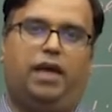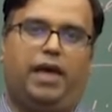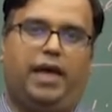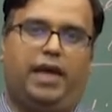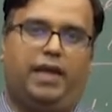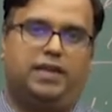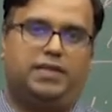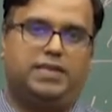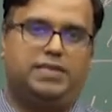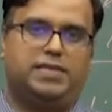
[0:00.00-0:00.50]

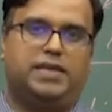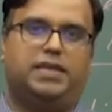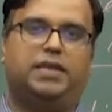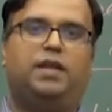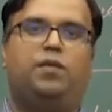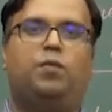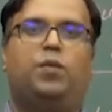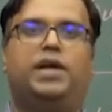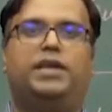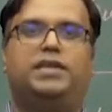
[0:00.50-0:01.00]
And
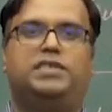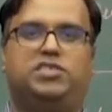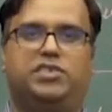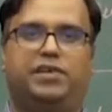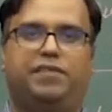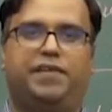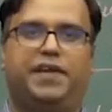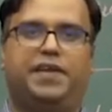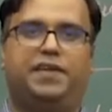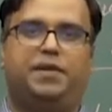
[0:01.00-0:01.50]
signal 1 is
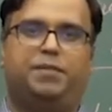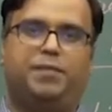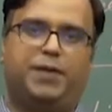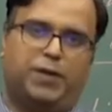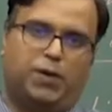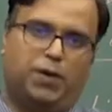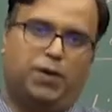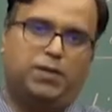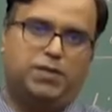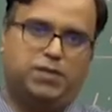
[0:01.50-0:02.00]
generated
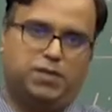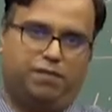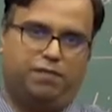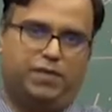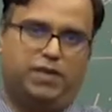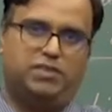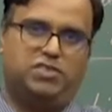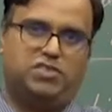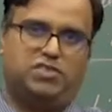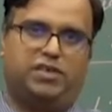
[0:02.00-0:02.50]
because
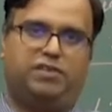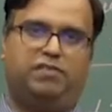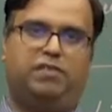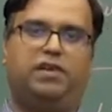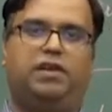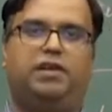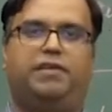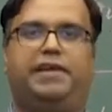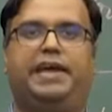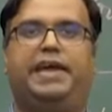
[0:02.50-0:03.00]
of the
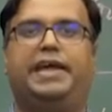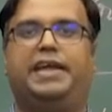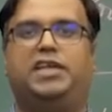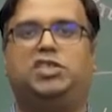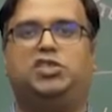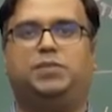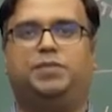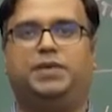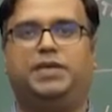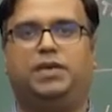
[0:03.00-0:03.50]
structural
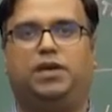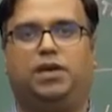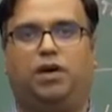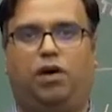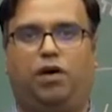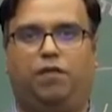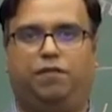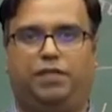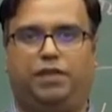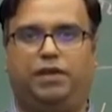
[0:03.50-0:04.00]
rearrangement
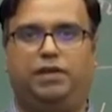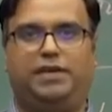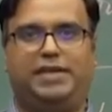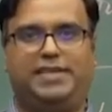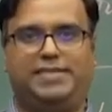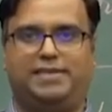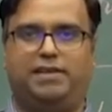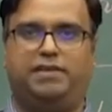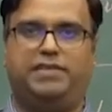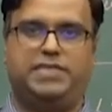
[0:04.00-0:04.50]
of the
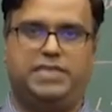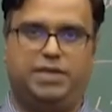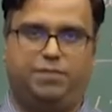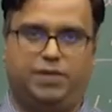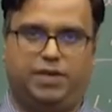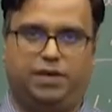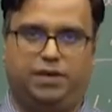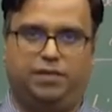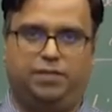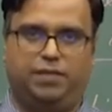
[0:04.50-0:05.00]
T cell
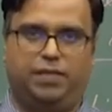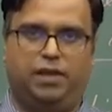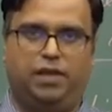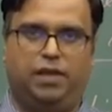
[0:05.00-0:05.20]
receptor.